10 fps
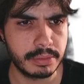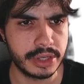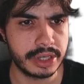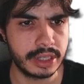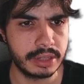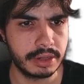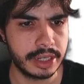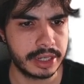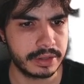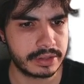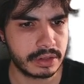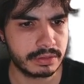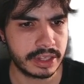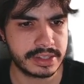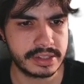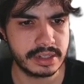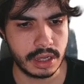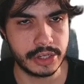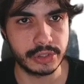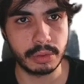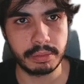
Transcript: but you can sort of like see Azure